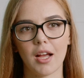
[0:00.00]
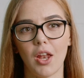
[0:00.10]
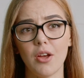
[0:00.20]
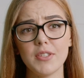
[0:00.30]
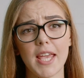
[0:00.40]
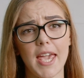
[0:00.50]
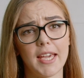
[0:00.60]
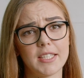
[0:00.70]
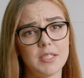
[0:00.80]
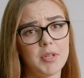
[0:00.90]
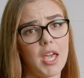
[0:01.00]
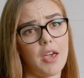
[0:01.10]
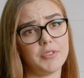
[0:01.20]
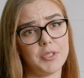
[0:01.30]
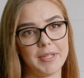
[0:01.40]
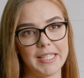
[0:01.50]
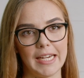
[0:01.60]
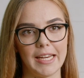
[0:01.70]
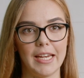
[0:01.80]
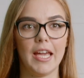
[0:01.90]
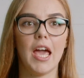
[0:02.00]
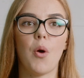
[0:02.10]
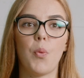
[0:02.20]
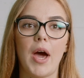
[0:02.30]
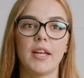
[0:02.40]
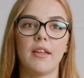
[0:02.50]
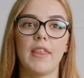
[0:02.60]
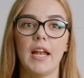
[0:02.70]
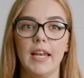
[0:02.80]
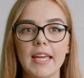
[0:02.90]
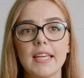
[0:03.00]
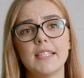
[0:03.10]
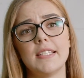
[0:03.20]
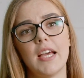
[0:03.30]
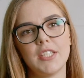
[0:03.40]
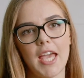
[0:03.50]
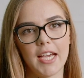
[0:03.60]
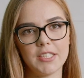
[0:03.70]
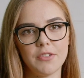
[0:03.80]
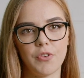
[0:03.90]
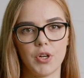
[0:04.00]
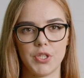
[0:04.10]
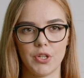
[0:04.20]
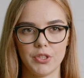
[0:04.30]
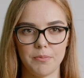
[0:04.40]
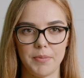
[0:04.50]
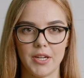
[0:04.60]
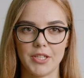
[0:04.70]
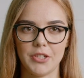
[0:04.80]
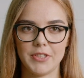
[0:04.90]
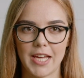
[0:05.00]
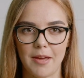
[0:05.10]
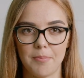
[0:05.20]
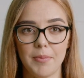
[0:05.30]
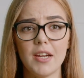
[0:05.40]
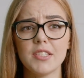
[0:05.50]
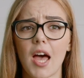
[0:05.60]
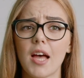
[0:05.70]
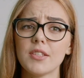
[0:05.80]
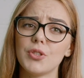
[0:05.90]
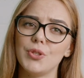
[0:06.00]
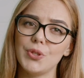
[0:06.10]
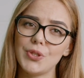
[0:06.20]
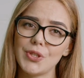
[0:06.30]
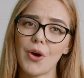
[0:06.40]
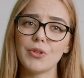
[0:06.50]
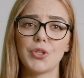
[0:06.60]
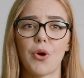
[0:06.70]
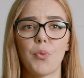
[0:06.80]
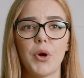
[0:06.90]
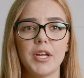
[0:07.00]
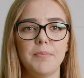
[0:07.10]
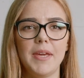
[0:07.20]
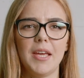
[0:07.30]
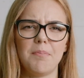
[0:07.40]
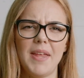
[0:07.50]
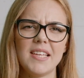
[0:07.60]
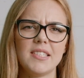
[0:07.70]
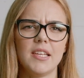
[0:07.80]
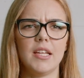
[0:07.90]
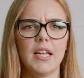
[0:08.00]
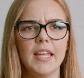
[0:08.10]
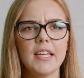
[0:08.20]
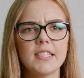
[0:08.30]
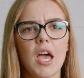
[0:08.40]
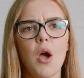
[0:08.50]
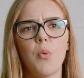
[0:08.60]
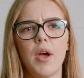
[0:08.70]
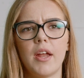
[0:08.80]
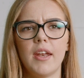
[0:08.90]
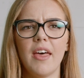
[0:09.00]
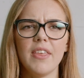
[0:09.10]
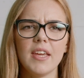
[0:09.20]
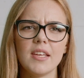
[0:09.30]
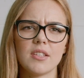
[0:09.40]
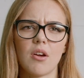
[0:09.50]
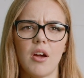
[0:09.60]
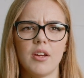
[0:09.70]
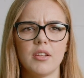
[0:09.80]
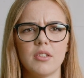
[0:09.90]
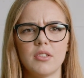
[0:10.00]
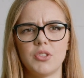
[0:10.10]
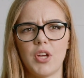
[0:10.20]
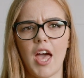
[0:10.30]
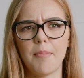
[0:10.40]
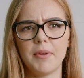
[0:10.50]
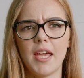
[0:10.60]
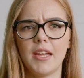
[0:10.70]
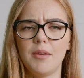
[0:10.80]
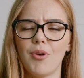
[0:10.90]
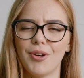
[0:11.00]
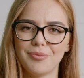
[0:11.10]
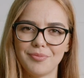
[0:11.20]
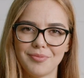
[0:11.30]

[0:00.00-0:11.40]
close the academy automatically when the league is not active for a certain period of time. Players ask to do so to avoid being placed in leagues where nothing is going to happen anymore.